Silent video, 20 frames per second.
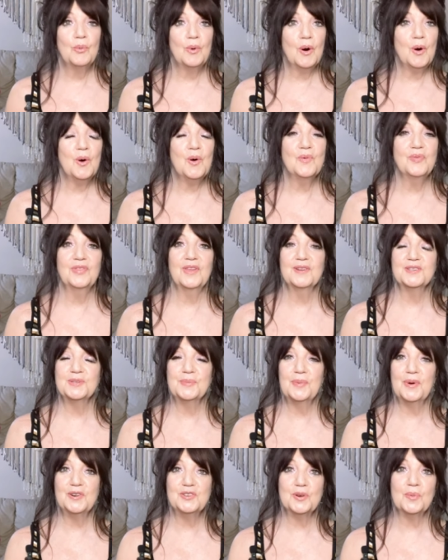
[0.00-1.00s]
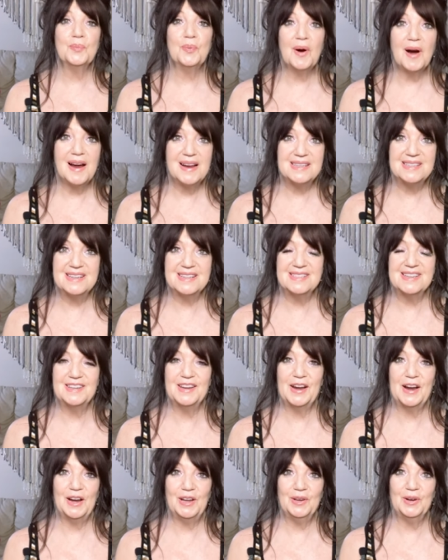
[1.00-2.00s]
growth, those spiritual
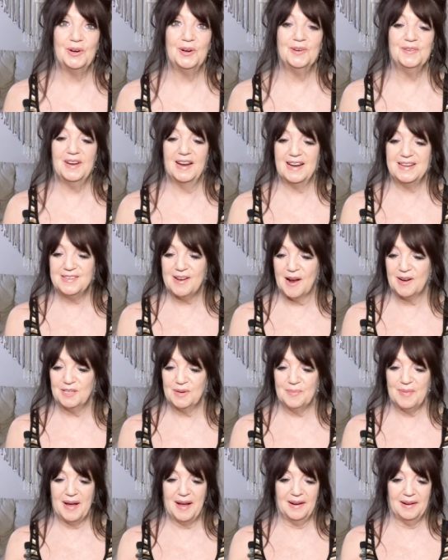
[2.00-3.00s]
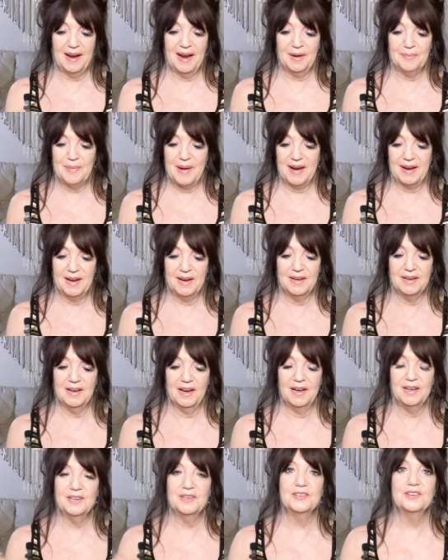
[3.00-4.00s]
processes I learned that I talked about like back
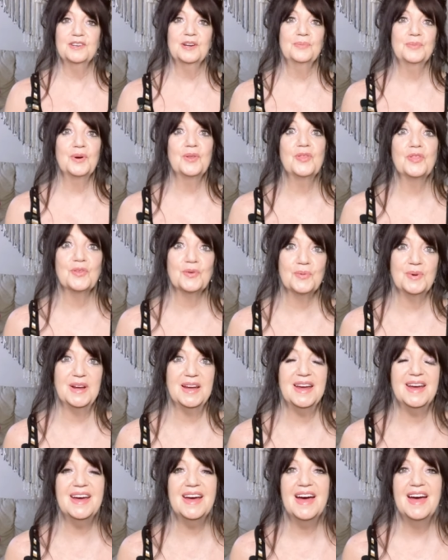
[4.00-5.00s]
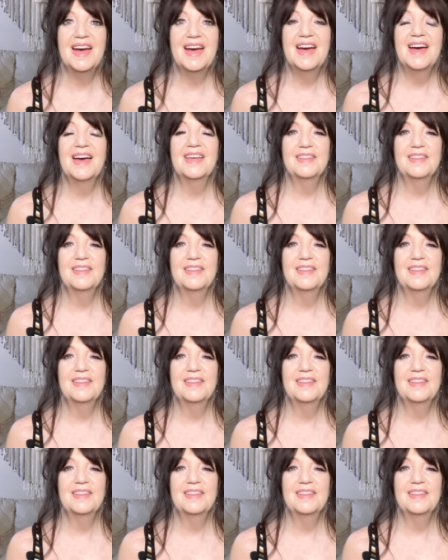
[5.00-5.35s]
in like number three.